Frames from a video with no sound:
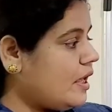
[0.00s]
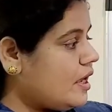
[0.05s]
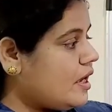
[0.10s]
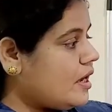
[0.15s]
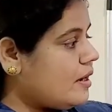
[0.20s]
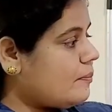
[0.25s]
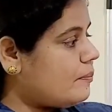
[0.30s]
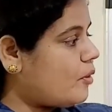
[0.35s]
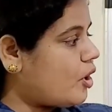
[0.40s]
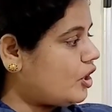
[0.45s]

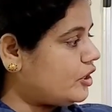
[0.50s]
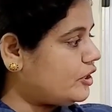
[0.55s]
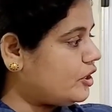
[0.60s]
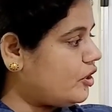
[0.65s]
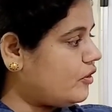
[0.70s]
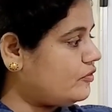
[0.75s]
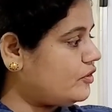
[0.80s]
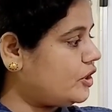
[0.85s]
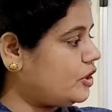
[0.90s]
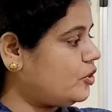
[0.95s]
Body
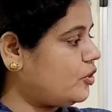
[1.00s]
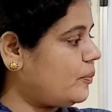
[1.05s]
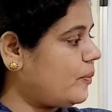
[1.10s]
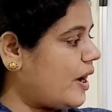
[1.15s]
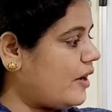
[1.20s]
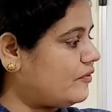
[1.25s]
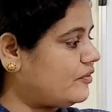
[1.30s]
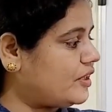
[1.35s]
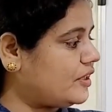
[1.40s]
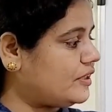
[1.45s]
of the loop,
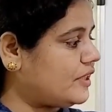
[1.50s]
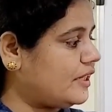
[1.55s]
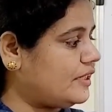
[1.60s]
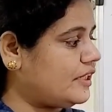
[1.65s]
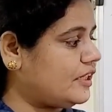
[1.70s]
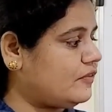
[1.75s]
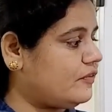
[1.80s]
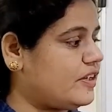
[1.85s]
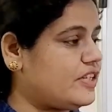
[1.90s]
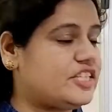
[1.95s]
after that
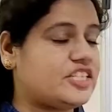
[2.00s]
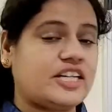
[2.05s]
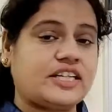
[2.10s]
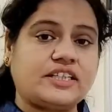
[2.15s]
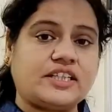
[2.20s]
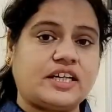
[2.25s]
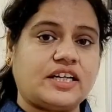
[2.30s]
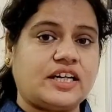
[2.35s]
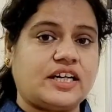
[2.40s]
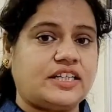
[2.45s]
it will check
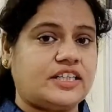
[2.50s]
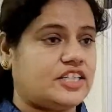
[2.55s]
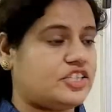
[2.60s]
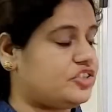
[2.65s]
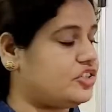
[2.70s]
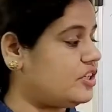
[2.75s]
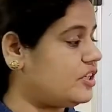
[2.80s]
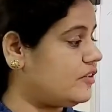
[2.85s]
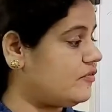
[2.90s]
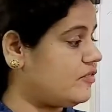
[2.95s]
the
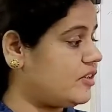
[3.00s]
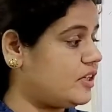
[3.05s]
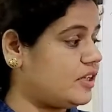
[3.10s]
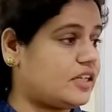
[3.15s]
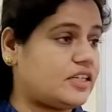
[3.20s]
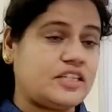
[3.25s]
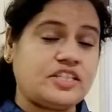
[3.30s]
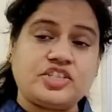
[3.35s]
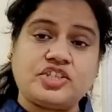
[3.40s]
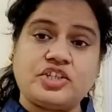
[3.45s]
condition. If the
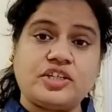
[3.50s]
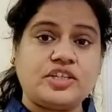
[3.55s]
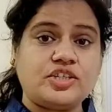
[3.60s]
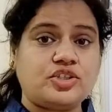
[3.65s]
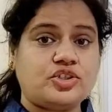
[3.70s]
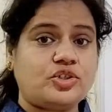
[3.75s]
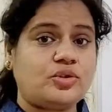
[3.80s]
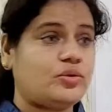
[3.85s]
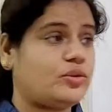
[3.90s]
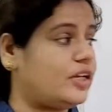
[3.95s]
condition is
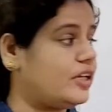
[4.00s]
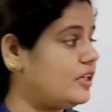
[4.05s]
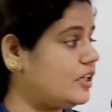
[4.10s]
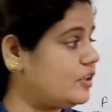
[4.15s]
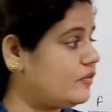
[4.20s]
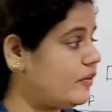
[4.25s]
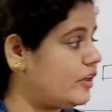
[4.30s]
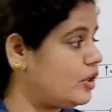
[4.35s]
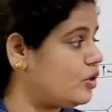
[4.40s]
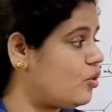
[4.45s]
true, then
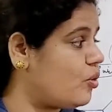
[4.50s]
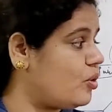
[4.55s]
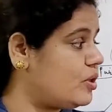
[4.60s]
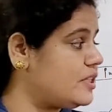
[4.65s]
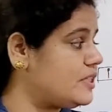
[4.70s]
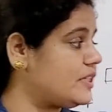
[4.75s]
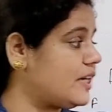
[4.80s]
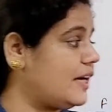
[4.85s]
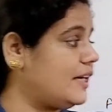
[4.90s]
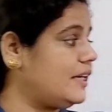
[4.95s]
it will go
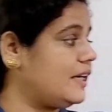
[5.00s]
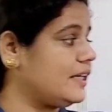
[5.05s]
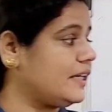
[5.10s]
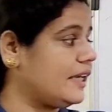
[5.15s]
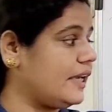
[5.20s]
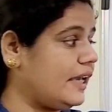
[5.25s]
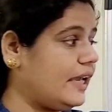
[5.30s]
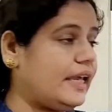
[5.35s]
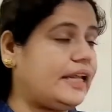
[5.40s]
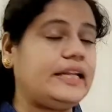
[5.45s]
inside
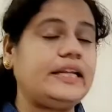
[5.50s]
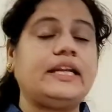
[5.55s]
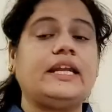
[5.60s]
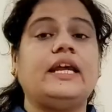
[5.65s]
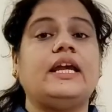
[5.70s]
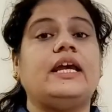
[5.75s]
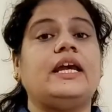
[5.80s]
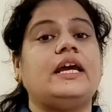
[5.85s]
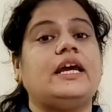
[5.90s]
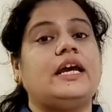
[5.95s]
again
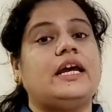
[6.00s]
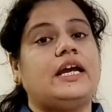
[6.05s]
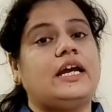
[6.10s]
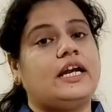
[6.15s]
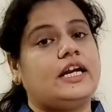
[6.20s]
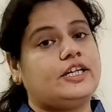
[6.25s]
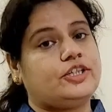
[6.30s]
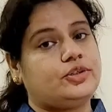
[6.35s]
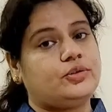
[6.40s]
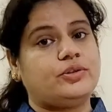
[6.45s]

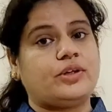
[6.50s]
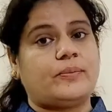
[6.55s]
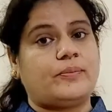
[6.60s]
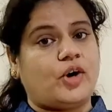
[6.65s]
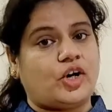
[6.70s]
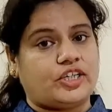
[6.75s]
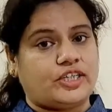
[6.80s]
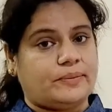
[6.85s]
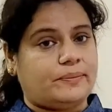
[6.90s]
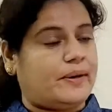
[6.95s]
to the
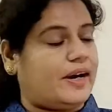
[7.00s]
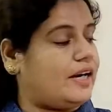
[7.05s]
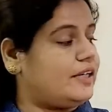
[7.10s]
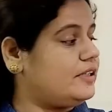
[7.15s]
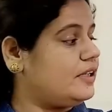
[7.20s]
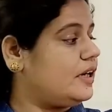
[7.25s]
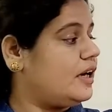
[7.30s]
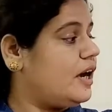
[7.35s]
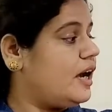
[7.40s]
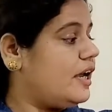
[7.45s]
body part.
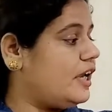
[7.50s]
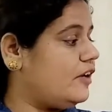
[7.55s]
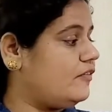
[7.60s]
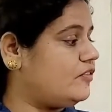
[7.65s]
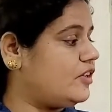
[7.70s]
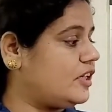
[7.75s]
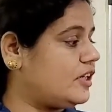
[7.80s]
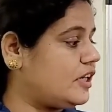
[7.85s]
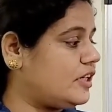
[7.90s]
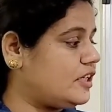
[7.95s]
If
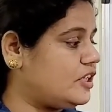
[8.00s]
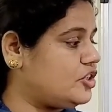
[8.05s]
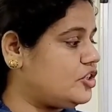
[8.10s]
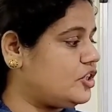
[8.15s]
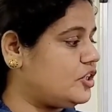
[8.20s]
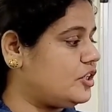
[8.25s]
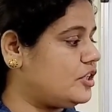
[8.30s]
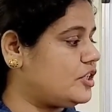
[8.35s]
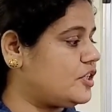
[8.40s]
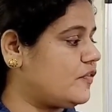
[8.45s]
the
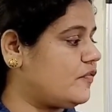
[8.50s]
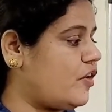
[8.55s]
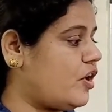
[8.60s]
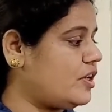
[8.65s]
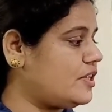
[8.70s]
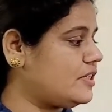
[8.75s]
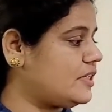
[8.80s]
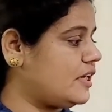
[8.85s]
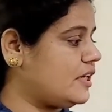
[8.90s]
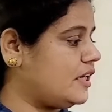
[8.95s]
condition is
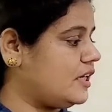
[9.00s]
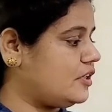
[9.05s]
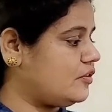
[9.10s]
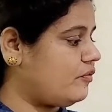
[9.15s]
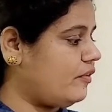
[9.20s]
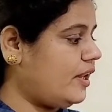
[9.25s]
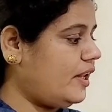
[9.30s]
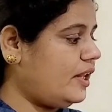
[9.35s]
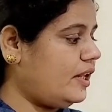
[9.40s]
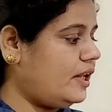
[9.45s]
false, then it
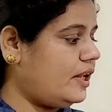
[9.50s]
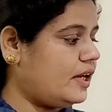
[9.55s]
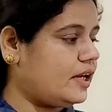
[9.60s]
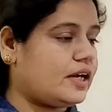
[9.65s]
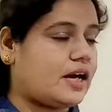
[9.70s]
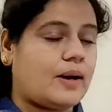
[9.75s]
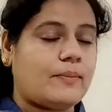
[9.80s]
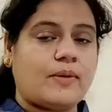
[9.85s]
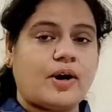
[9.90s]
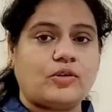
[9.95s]
will
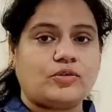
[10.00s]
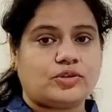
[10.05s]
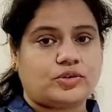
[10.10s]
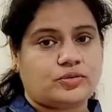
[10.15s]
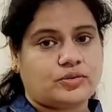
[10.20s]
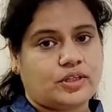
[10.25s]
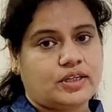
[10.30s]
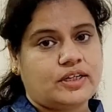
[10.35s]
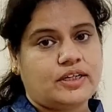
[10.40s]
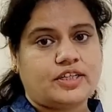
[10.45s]
come out to
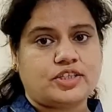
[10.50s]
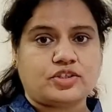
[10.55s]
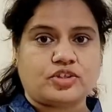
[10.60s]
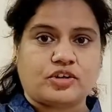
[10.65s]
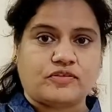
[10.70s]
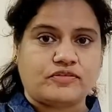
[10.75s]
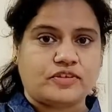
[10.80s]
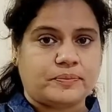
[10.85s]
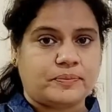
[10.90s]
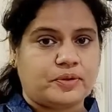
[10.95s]
the rest
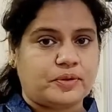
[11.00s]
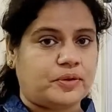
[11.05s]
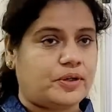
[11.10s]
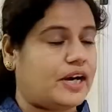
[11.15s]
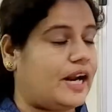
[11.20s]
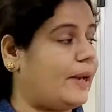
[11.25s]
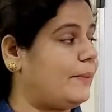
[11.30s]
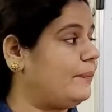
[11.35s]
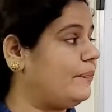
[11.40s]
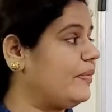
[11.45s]
of the
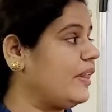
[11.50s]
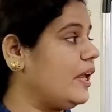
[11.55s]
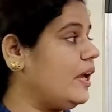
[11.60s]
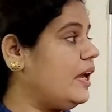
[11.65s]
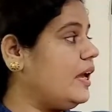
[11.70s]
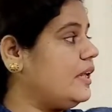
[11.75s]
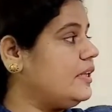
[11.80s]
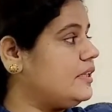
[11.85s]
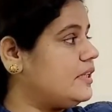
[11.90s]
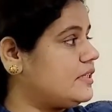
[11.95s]
program.
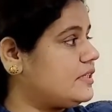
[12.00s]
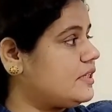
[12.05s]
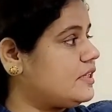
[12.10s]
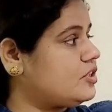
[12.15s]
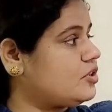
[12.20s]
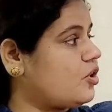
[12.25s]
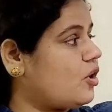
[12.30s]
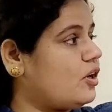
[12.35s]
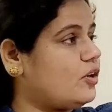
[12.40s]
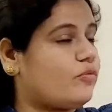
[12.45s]
This
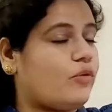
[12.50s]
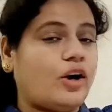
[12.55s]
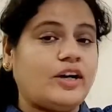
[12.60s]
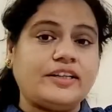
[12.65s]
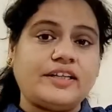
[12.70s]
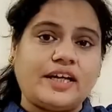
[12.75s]
is called what?